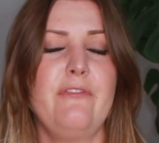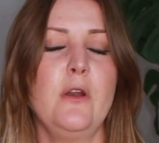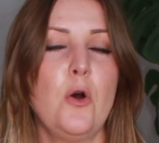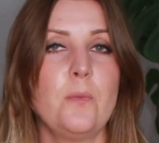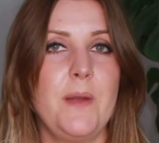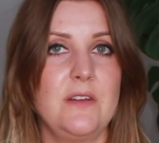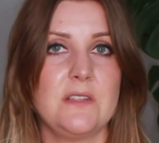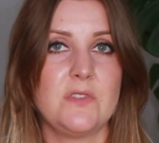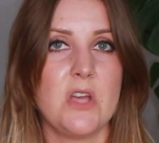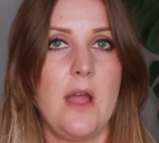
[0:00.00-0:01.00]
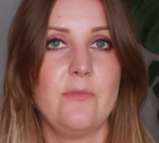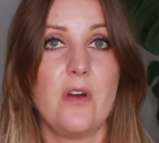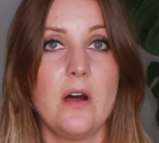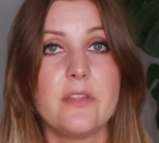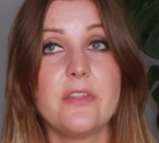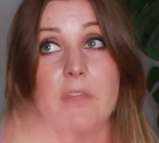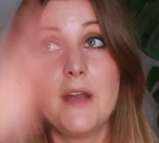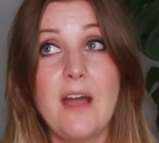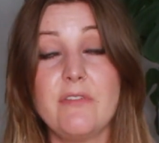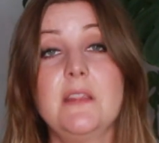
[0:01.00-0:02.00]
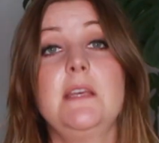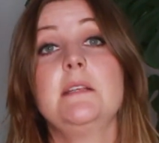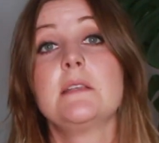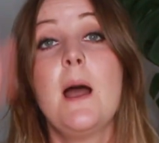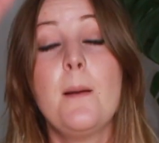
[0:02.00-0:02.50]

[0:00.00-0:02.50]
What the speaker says: for long periods of time, rather than having these